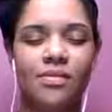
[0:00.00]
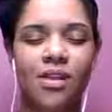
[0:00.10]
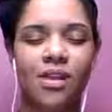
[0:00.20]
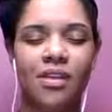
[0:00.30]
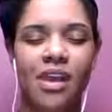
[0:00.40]

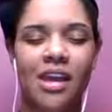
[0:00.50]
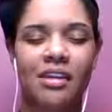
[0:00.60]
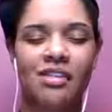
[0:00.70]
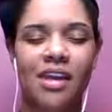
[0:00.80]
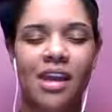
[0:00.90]
And on the
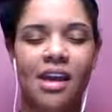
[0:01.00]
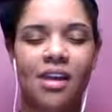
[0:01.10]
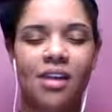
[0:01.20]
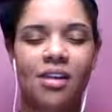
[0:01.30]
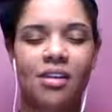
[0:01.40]

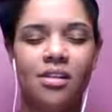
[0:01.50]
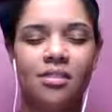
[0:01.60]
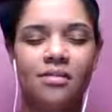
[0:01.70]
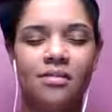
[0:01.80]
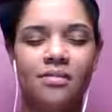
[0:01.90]
exhale,
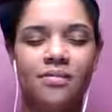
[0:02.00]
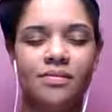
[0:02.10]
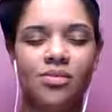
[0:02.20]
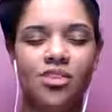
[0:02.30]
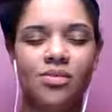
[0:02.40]

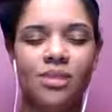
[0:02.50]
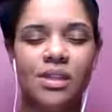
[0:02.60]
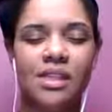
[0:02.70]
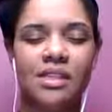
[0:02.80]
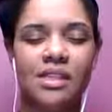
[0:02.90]
just
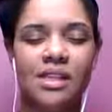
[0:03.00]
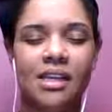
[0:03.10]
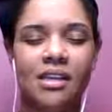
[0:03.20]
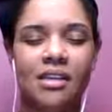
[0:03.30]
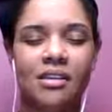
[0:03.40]

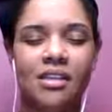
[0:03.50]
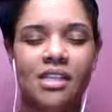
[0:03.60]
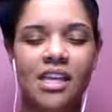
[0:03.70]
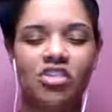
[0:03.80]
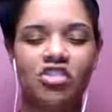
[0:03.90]
releasing the
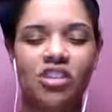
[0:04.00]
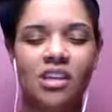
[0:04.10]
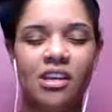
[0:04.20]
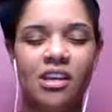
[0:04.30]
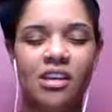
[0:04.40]

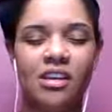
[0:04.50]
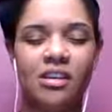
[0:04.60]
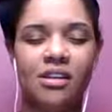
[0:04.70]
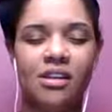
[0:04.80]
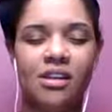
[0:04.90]

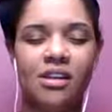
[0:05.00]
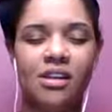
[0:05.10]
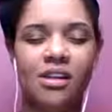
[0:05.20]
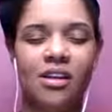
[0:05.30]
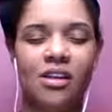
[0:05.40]
tension,
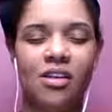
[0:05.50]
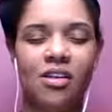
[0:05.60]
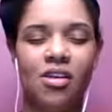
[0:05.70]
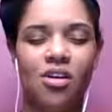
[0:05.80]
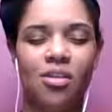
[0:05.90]

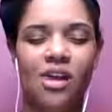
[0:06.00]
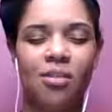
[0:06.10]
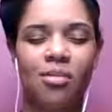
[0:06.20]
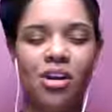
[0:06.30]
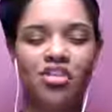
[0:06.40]
all
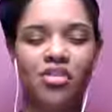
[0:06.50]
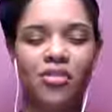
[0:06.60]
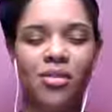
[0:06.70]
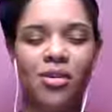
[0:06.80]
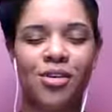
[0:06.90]
that pressure
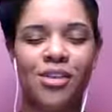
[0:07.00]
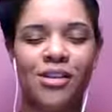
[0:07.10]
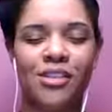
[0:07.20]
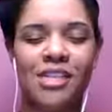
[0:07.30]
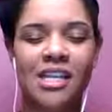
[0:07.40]
from
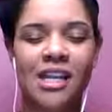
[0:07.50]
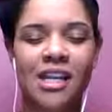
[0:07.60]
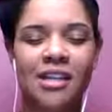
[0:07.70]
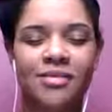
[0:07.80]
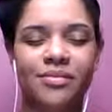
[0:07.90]
earlier
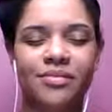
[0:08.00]
today.